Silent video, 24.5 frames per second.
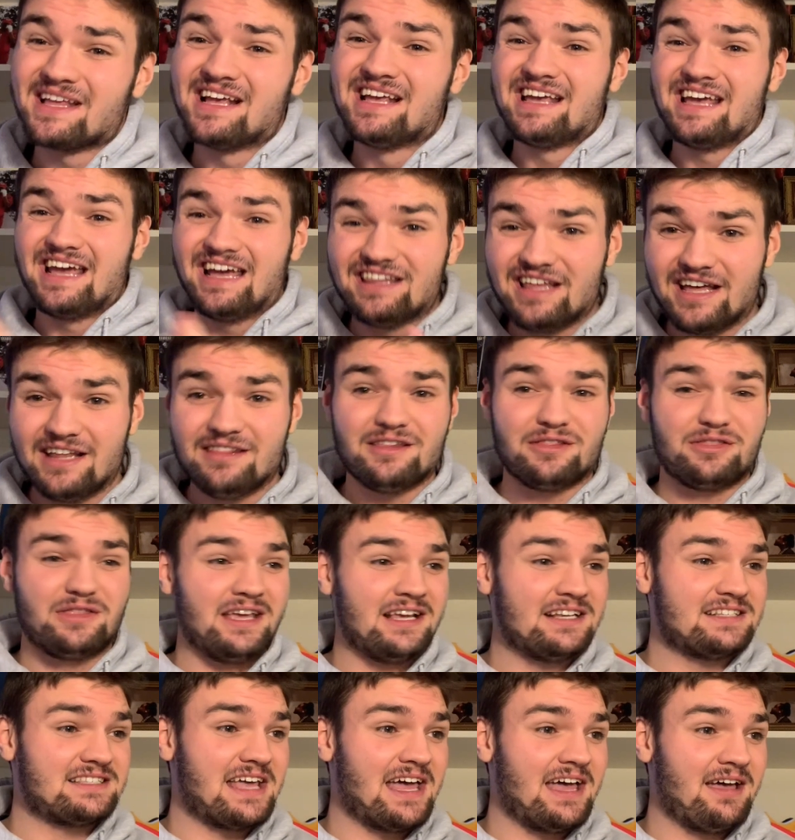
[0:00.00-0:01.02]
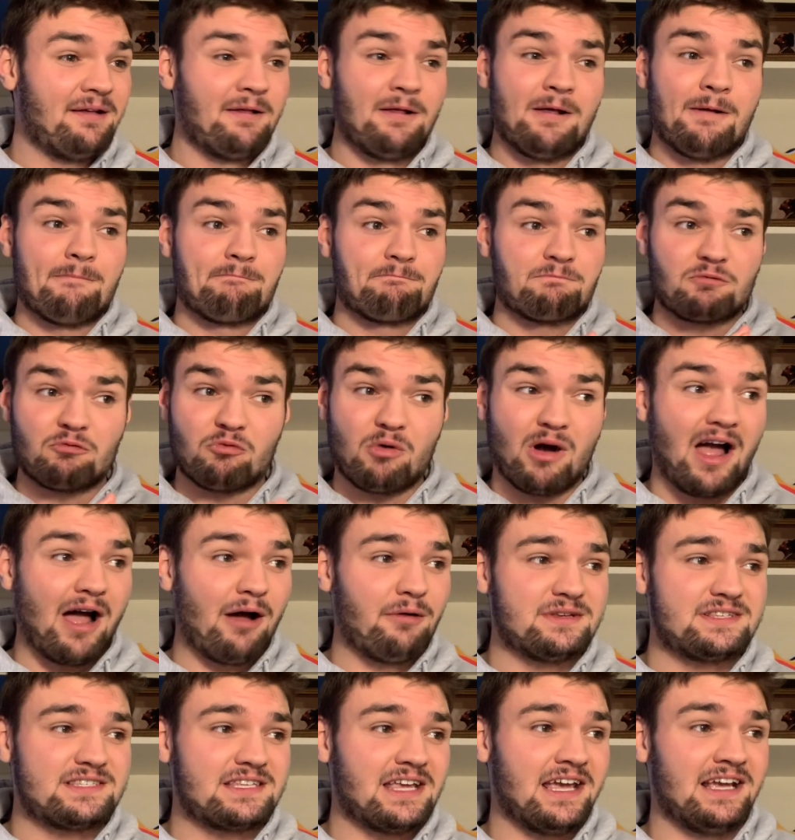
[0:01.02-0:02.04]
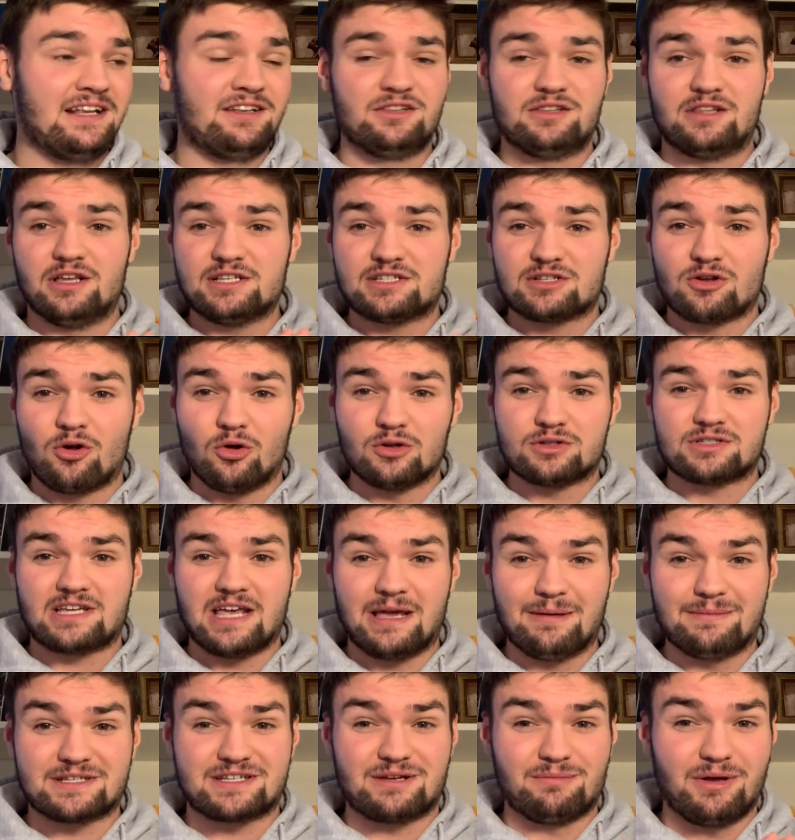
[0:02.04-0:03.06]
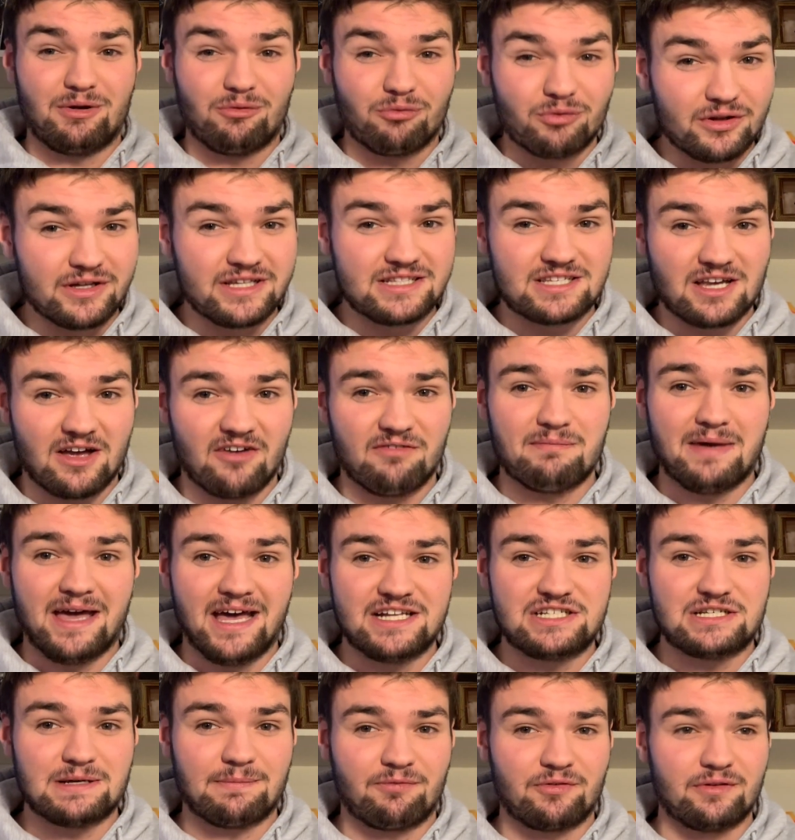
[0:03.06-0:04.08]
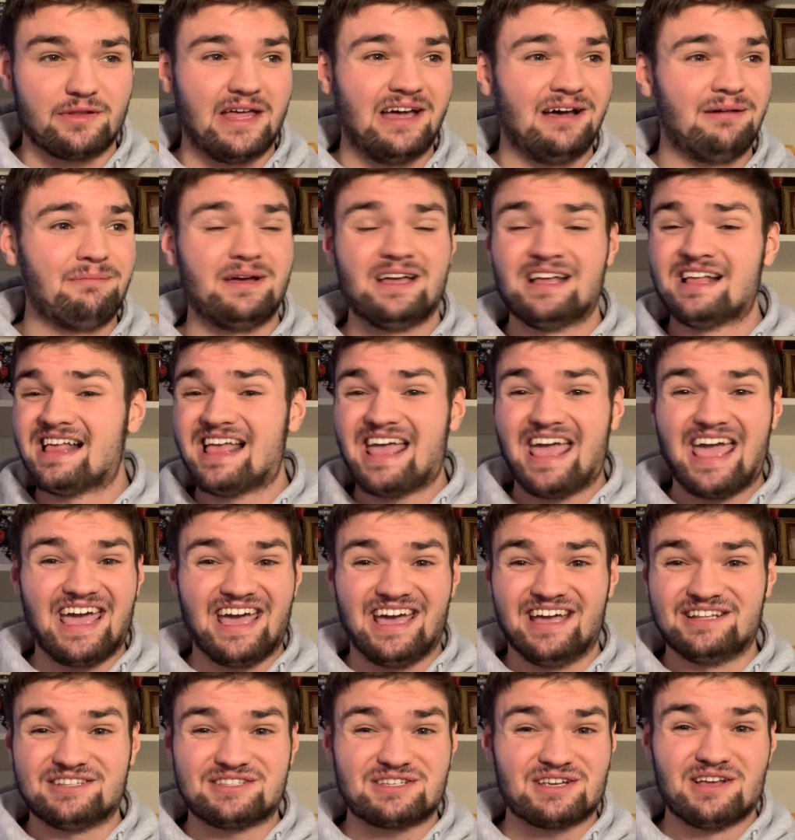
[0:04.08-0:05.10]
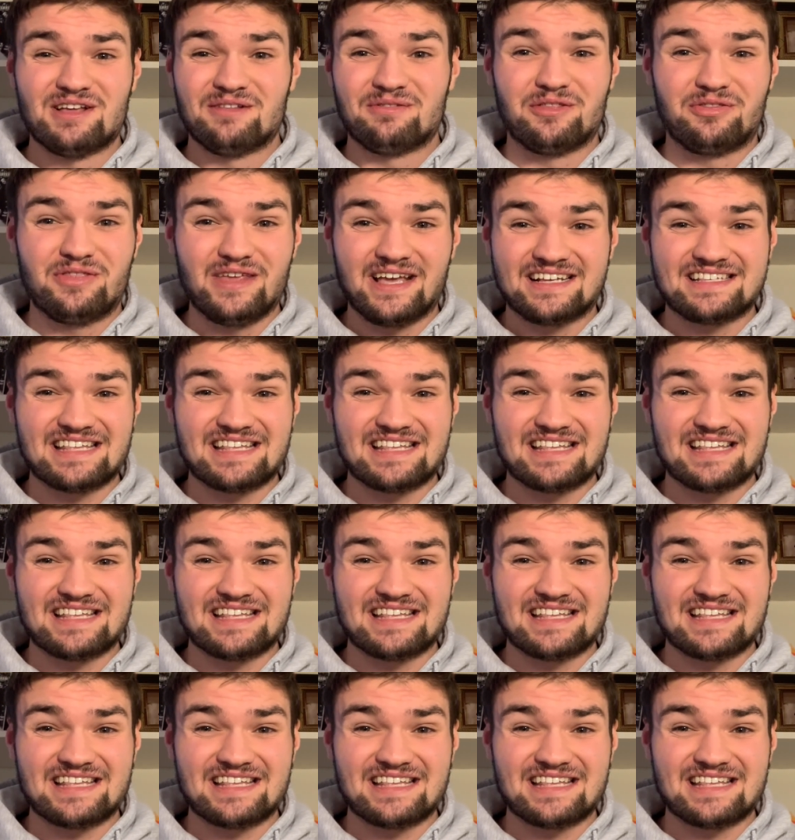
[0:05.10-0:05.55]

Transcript: And then the things that, why I was saying this Colts game is going to be a really tough matchup for them. And the things